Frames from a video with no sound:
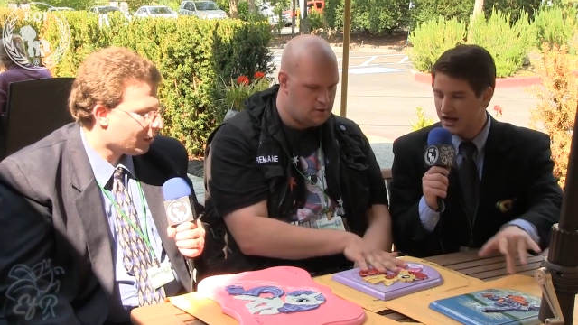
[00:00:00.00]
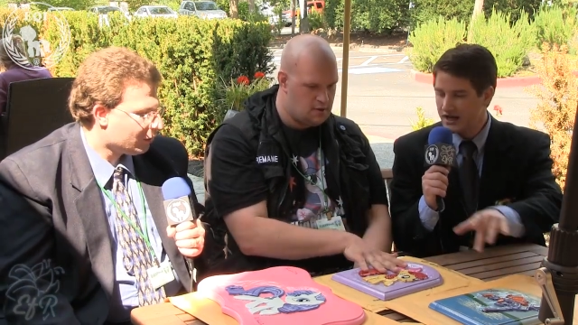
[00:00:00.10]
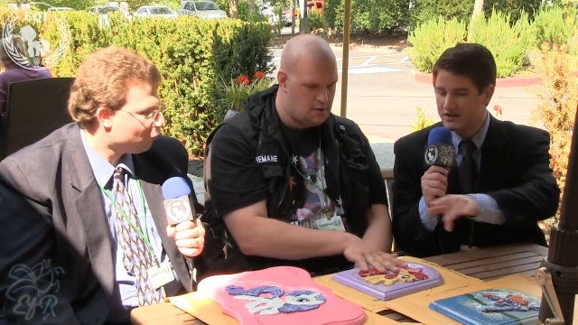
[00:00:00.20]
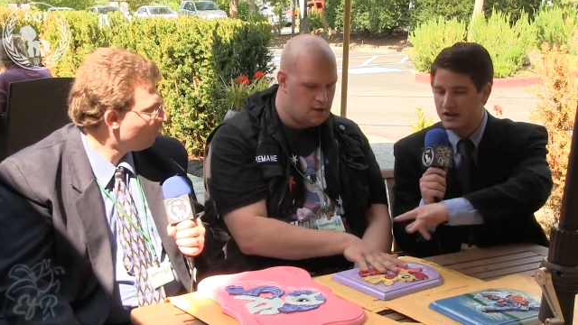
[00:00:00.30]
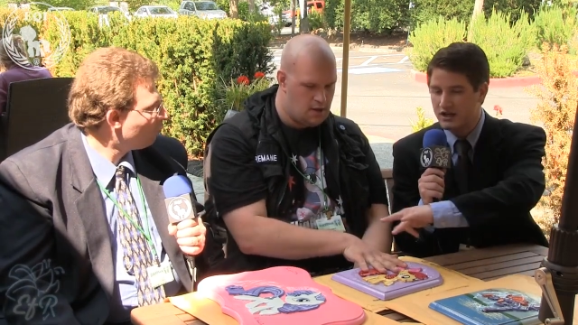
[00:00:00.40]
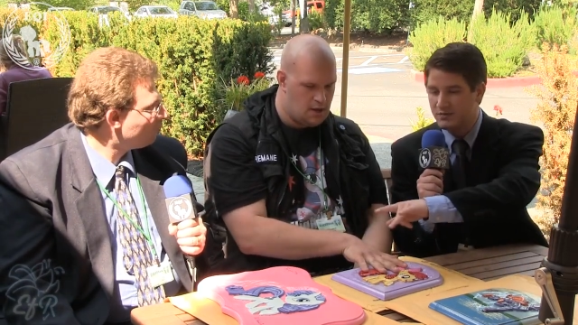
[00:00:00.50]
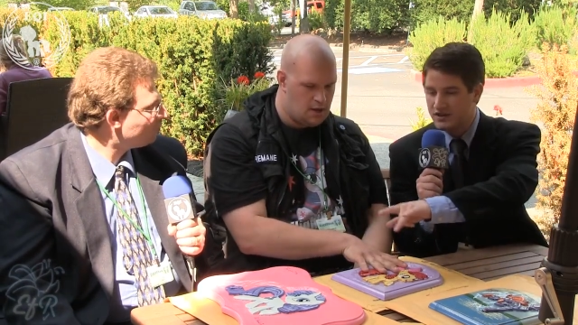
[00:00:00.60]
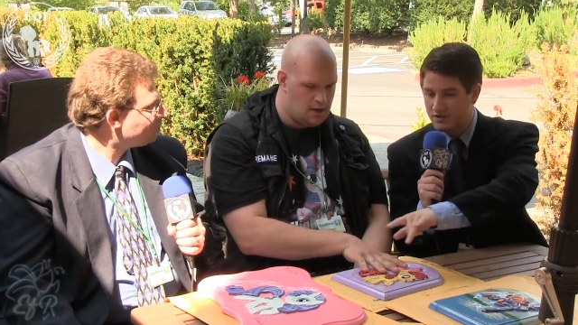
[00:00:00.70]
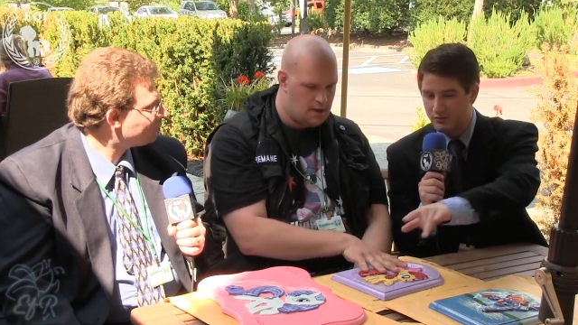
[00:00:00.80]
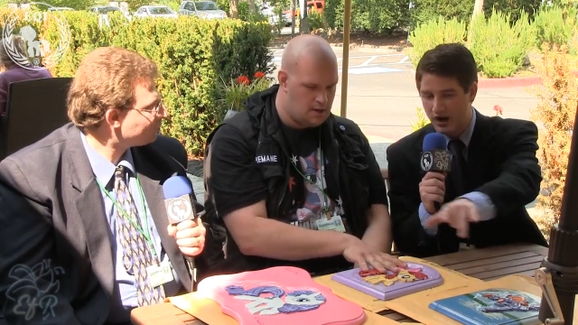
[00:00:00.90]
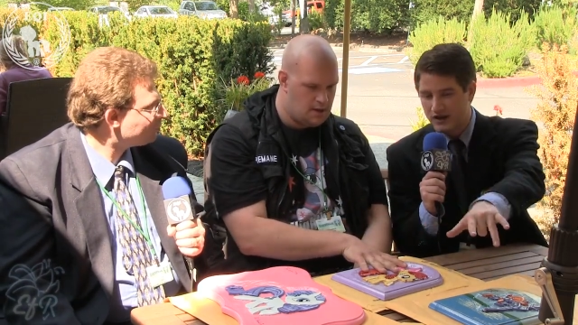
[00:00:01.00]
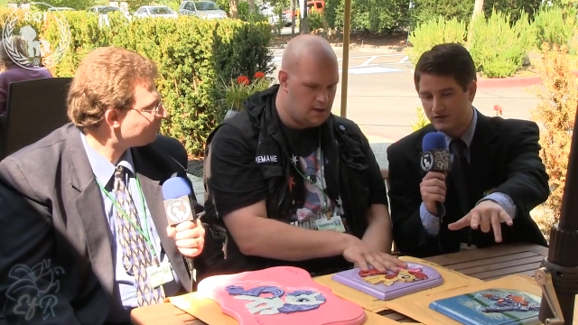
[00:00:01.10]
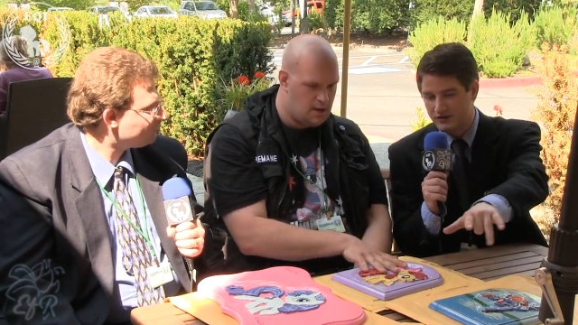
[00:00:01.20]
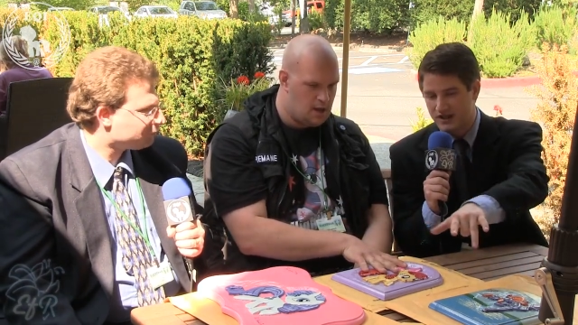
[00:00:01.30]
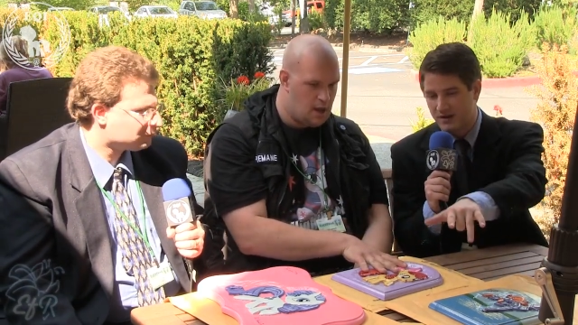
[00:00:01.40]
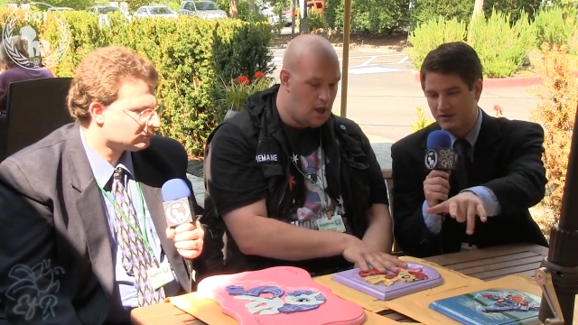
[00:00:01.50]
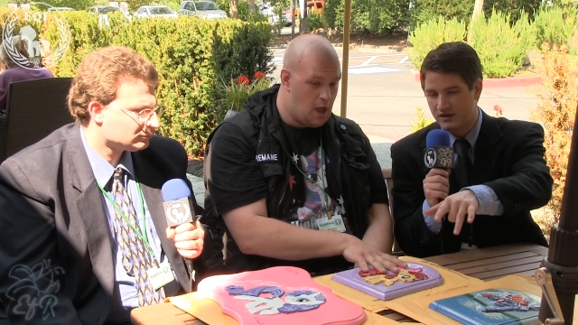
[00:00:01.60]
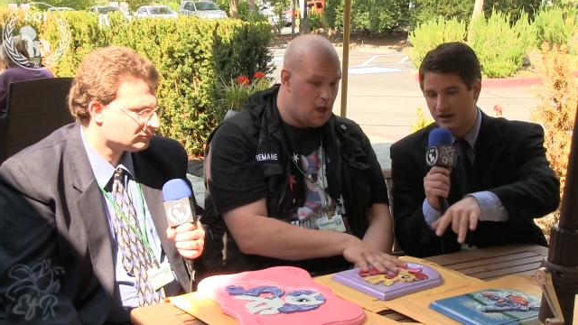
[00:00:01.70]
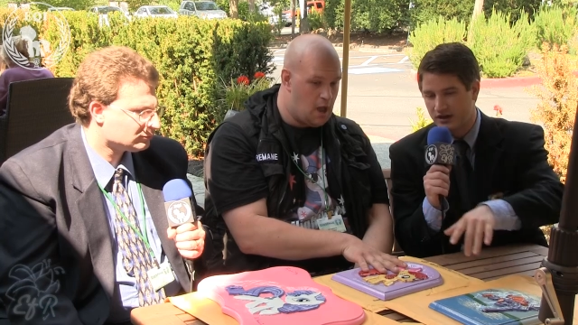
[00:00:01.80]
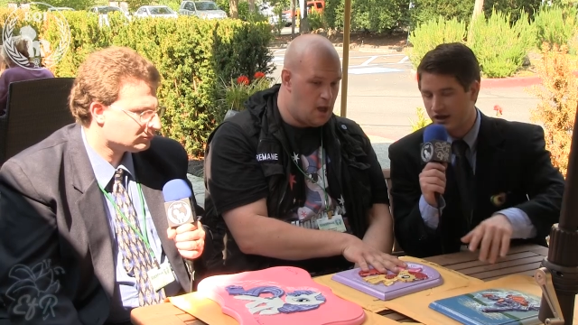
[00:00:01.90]
Speaker 1: Is it going to be a surprise for
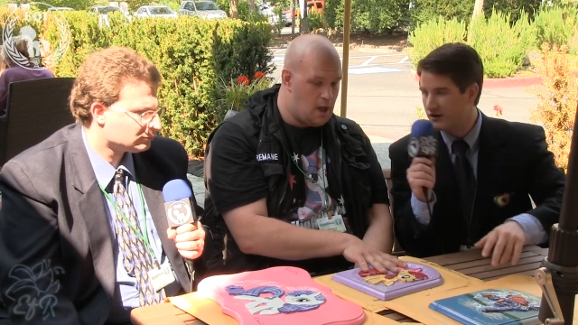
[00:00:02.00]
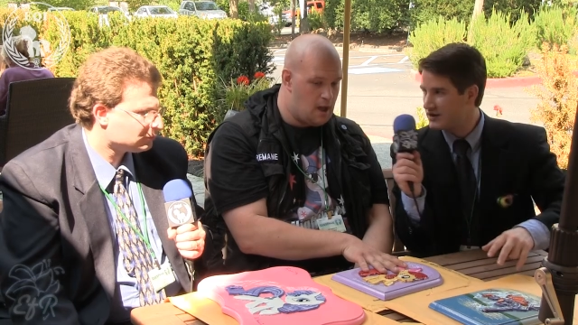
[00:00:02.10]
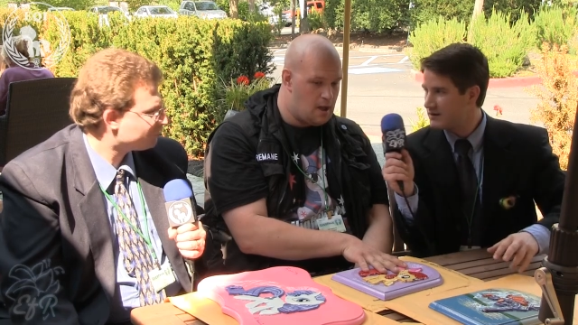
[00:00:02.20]
Tabitha and Claire and